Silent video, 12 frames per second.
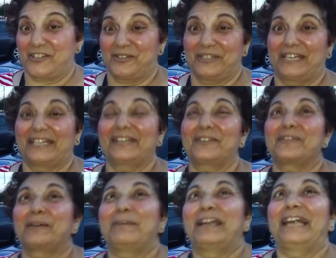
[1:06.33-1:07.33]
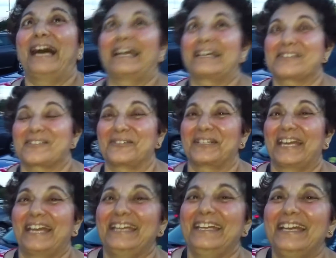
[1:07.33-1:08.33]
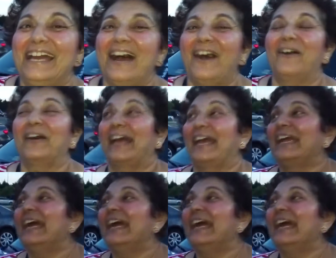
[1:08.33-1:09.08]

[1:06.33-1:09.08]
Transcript: No, that's not speaking up. That's the same volume. Okay.